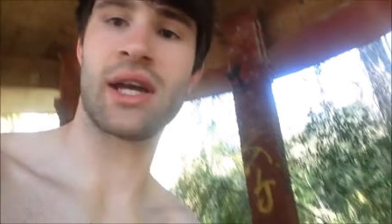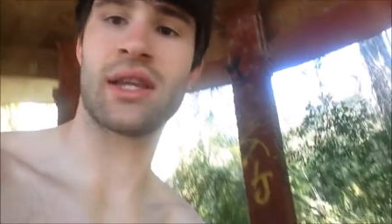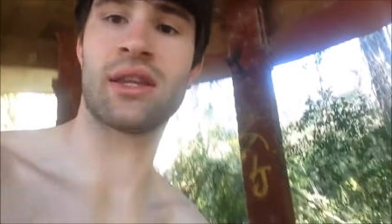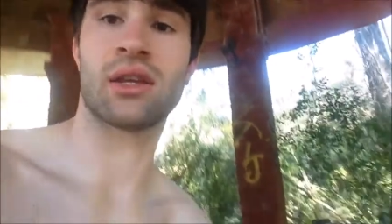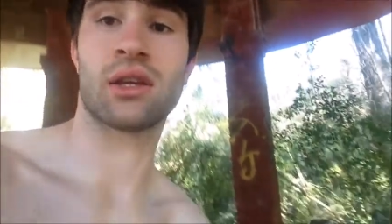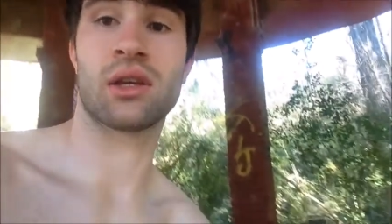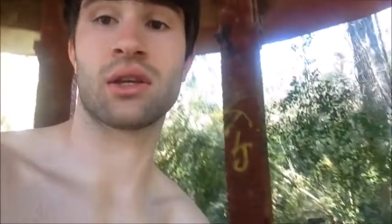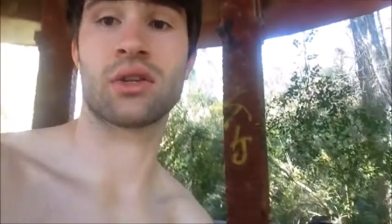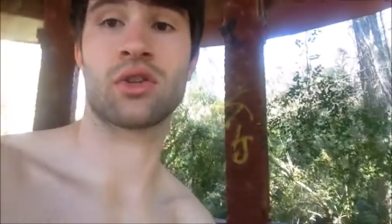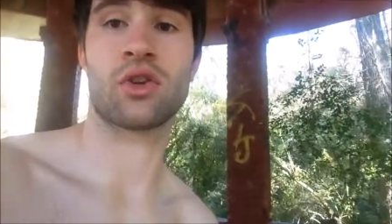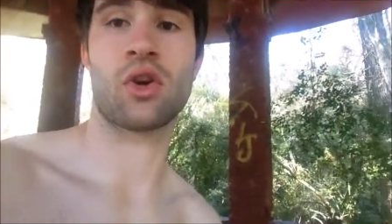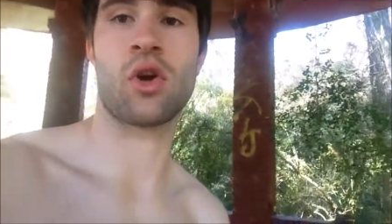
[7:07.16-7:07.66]
I have
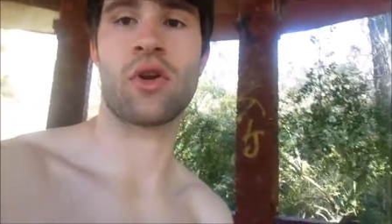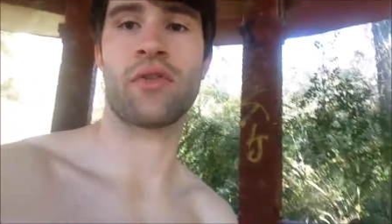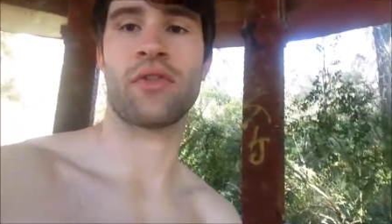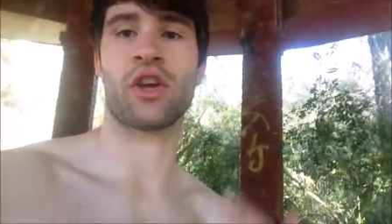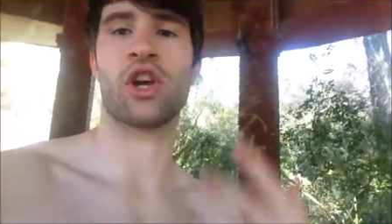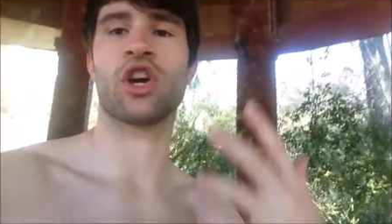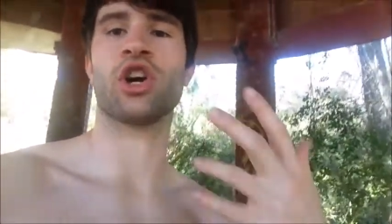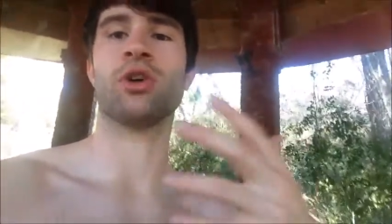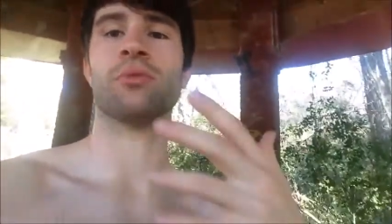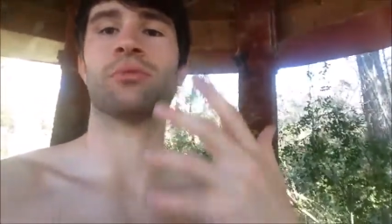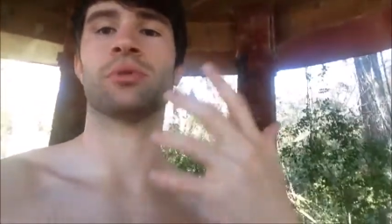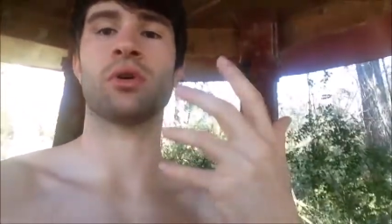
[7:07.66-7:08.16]
to so I don't
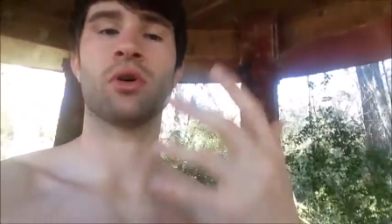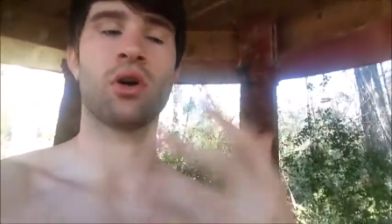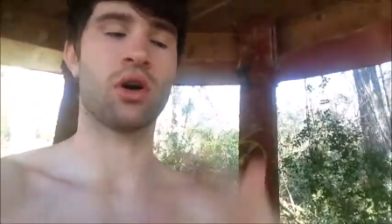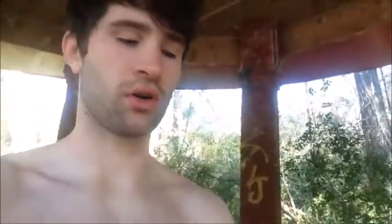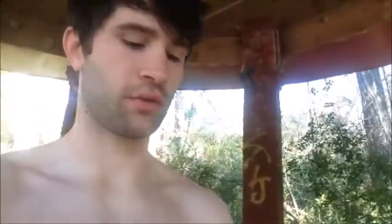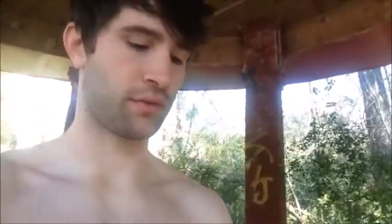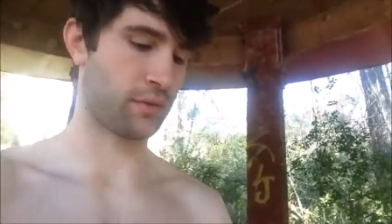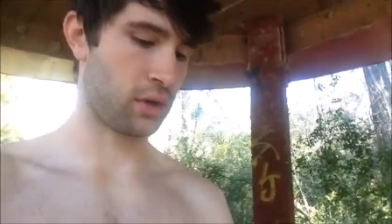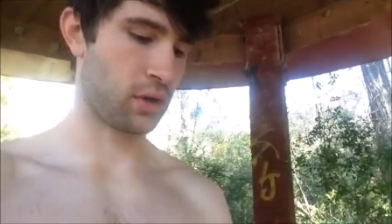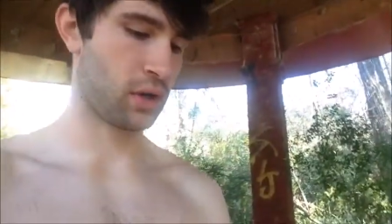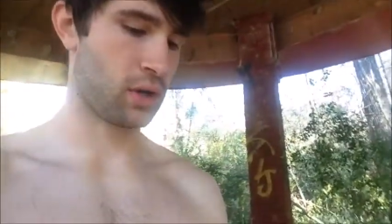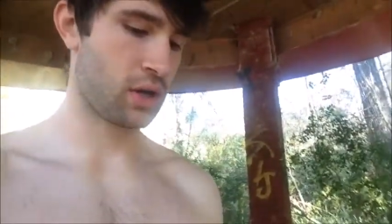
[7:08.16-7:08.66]
have to come so
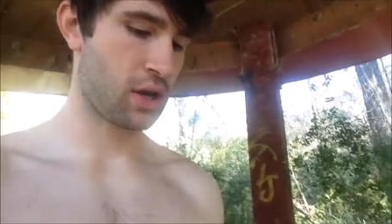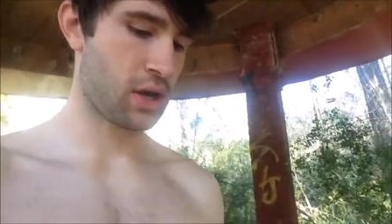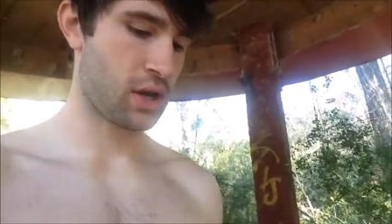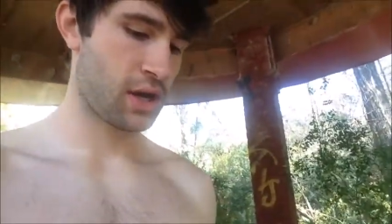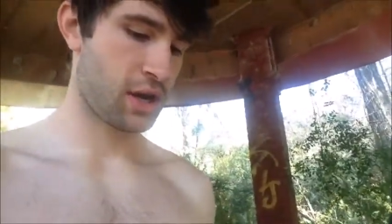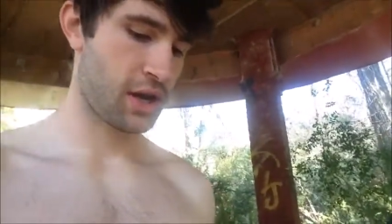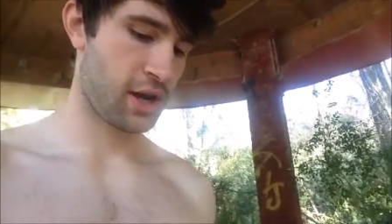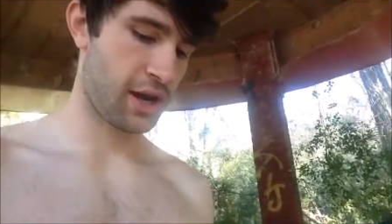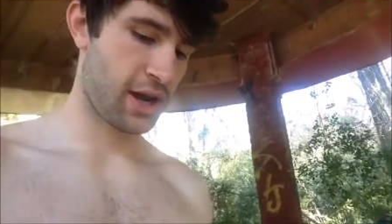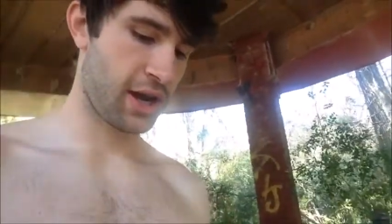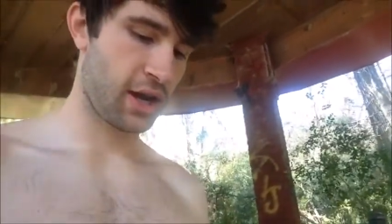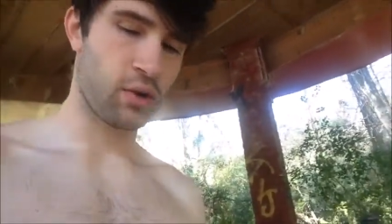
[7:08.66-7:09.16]
often.
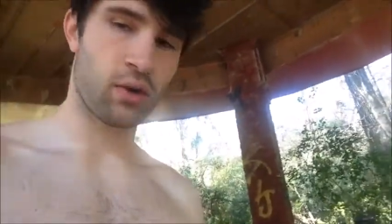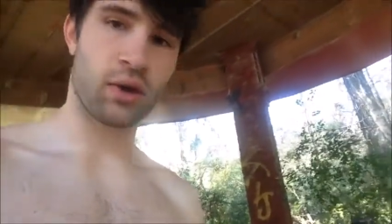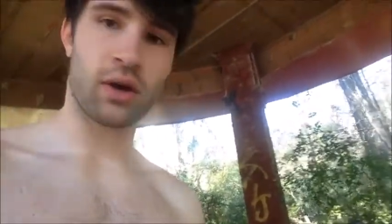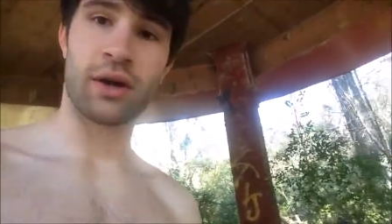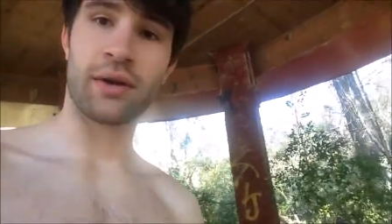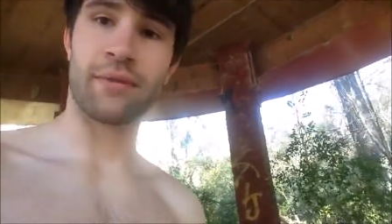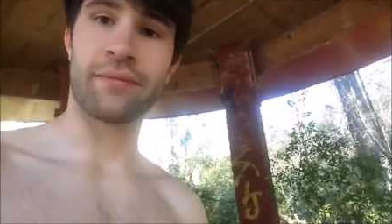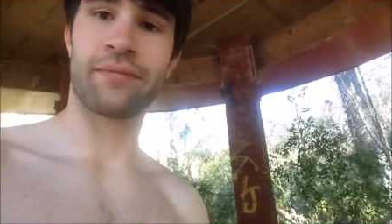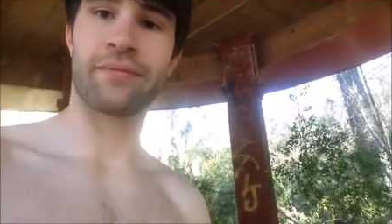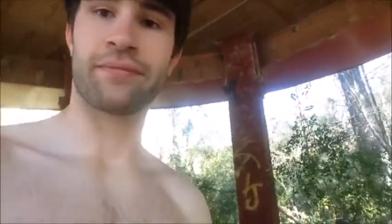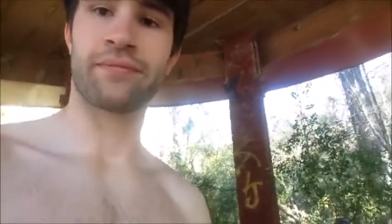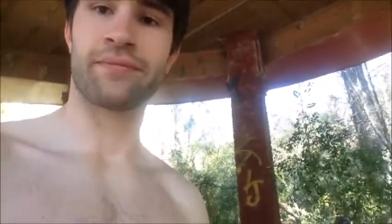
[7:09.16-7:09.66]

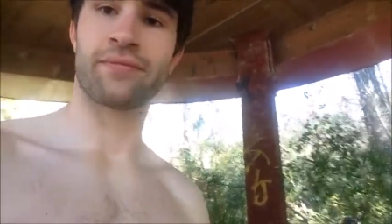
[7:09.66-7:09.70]
Anyway,